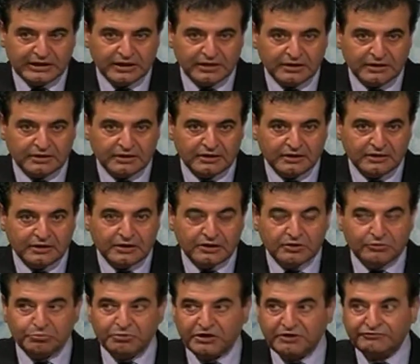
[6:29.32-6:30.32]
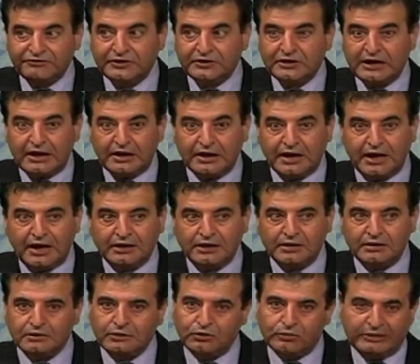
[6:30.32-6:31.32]
But if they're not lying, oh my
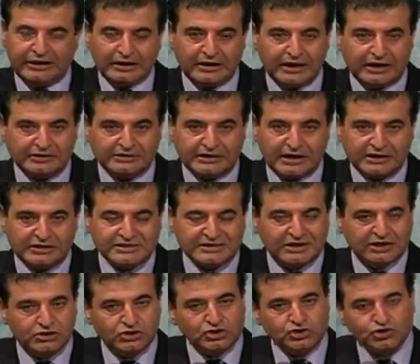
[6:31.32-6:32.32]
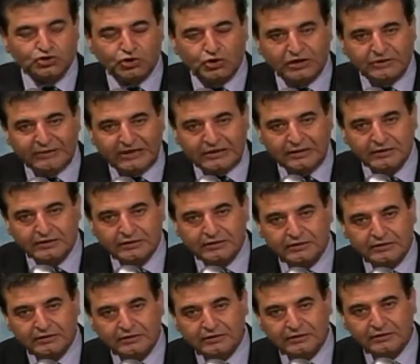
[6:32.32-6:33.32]
God, God is going to destroy me.
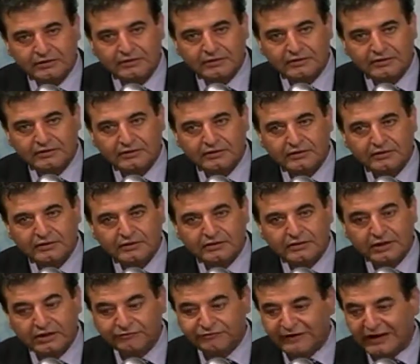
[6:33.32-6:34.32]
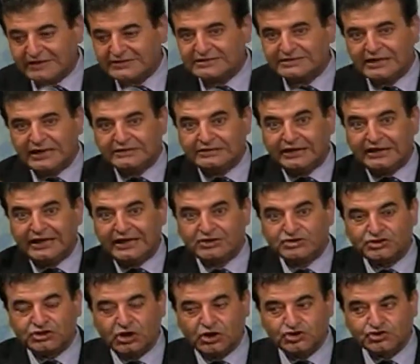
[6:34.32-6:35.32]
If I stand against
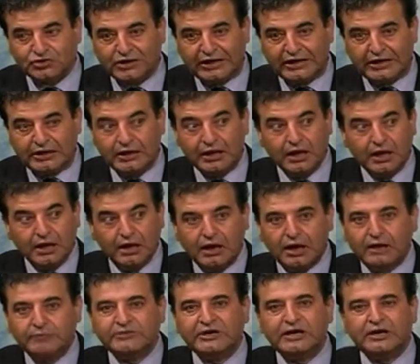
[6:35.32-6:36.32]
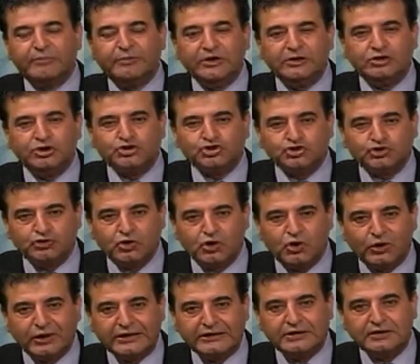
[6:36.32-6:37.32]
Israel, I'm going to be destroyed.
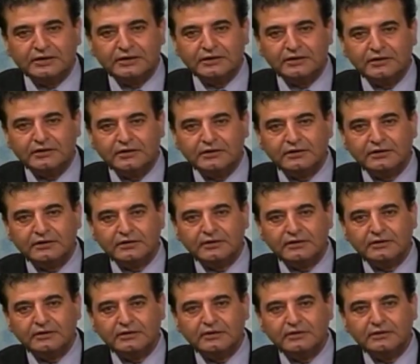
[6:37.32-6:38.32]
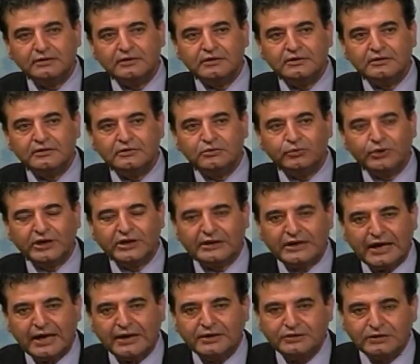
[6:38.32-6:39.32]
Well, yeah, you're going to
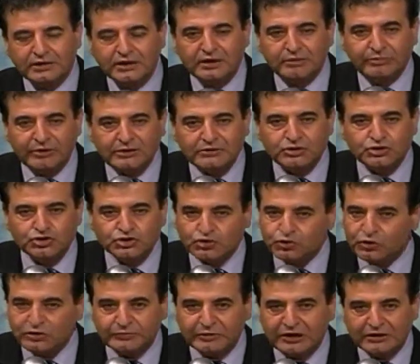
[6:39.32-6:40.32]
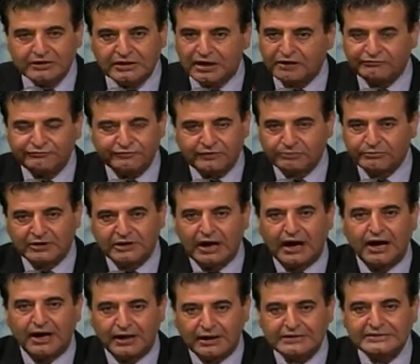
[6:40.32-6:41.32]
be destroyed, but not from God.
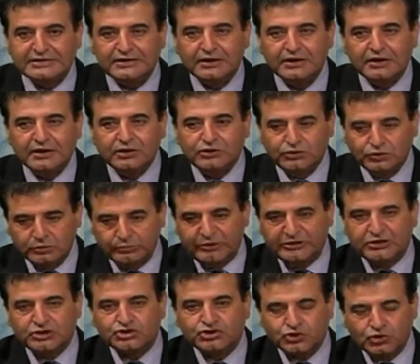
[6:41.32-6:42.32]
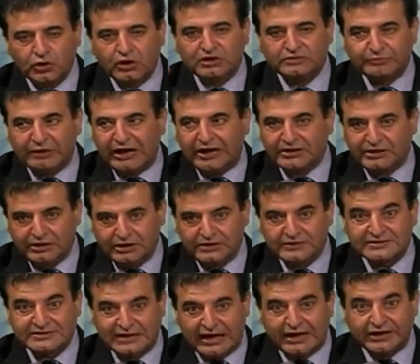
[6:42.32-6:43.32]
You will be destroyed by the Zionists if
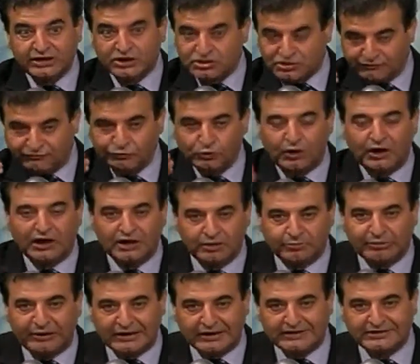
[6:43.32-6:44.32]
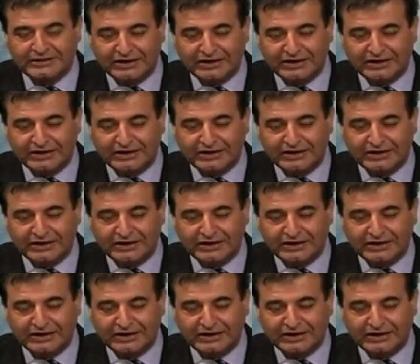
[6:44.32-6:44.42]
you are a politician.